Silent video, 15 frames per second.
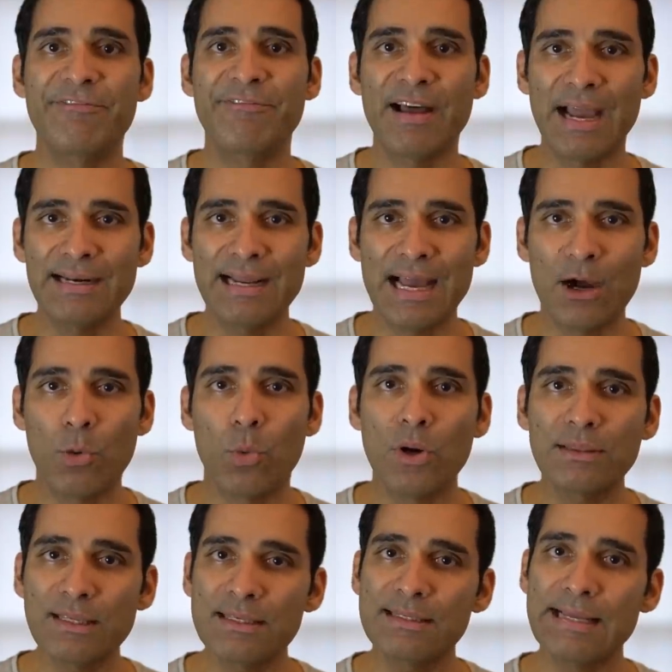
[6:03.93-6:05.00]
find out
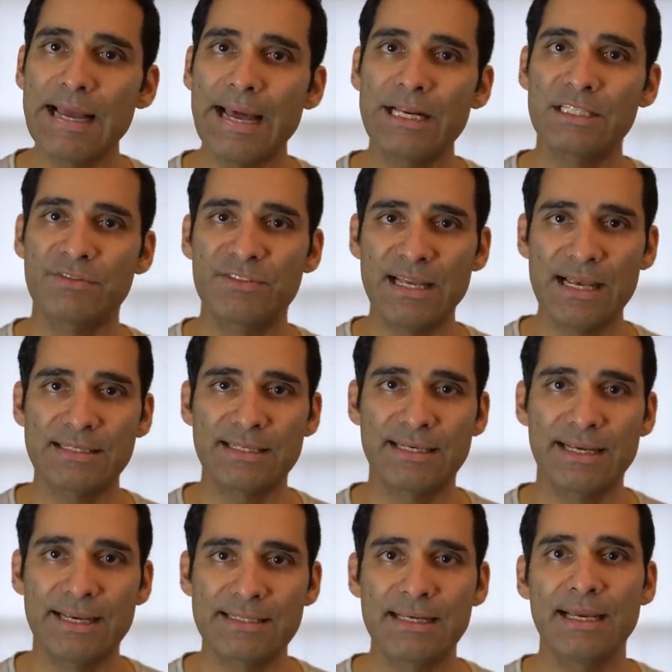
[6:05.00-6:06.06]
what the status of
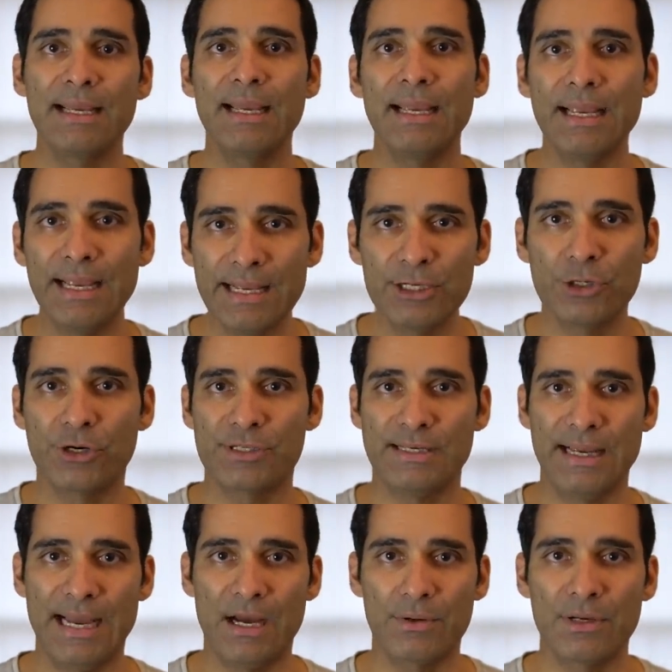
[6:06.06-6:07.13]
testing is in your
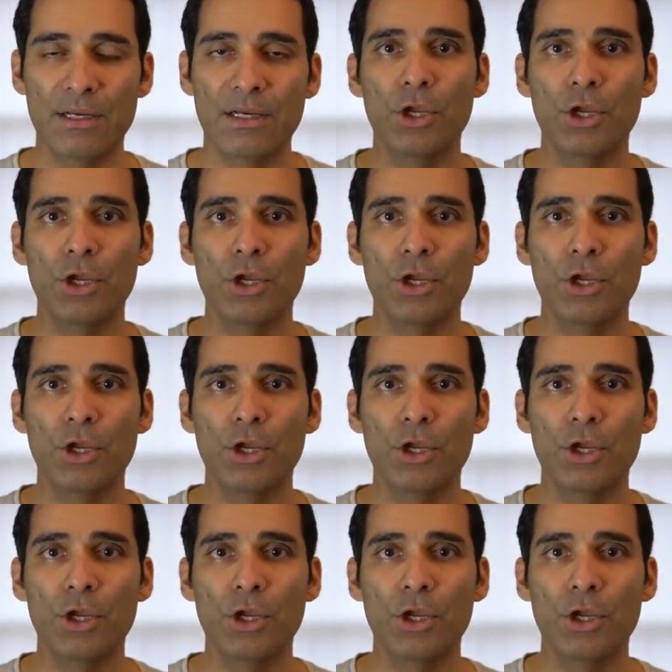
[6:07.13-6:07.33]
town.